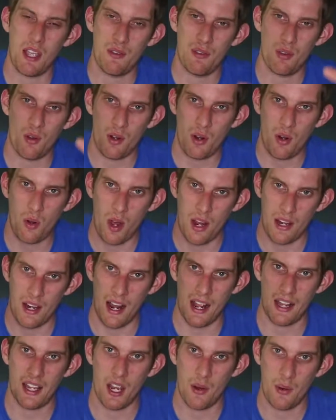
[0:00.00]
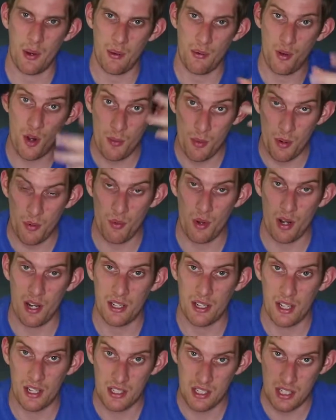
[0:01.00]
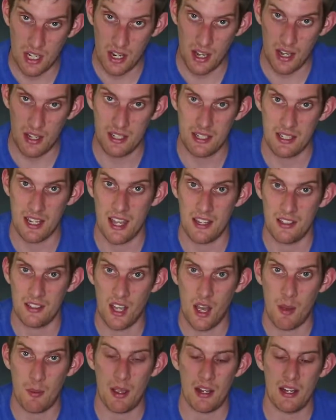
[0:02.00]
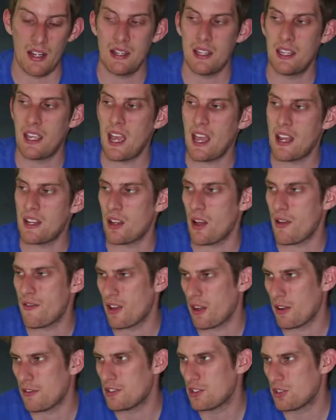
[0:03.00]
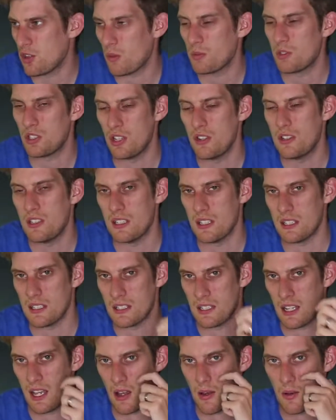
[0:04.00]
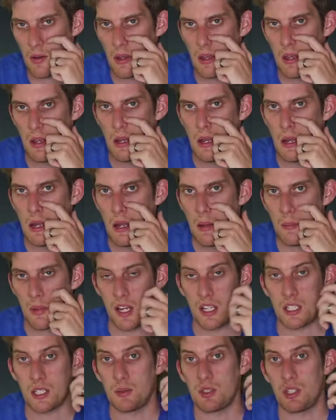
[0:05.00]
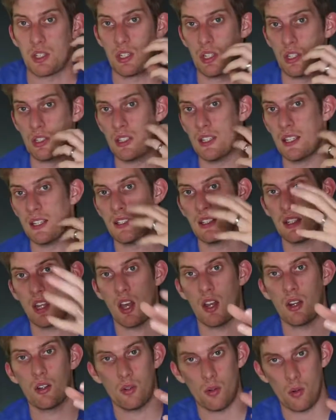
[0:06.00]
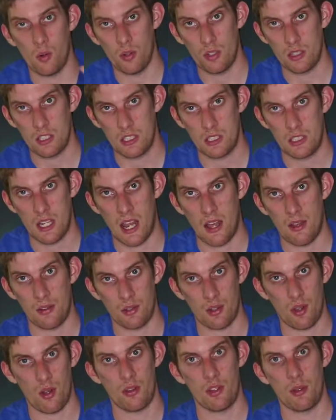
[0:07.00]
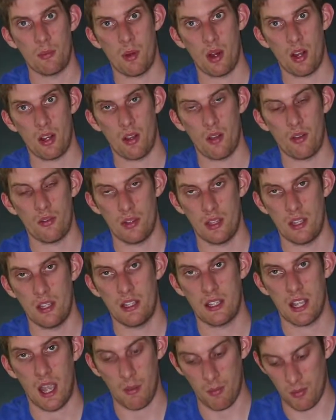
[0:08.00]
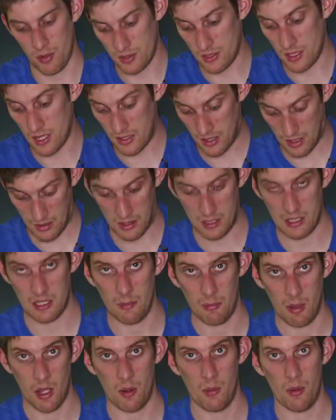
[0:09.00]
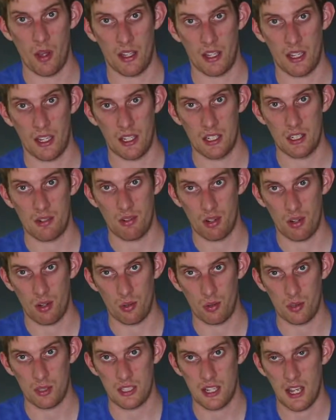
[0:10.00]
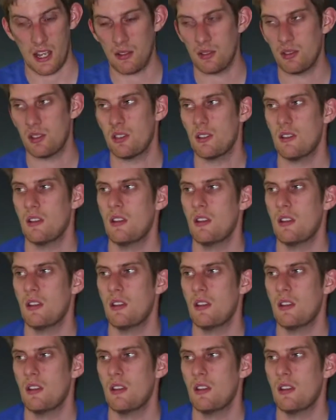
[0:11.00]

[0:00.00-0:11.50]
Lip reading: if you're in quite an echoey room, it really does stand up. And in the end, I think I've stopped using this now because I'm just using the internal sound on the cameras and then this lapel mic here to record sound.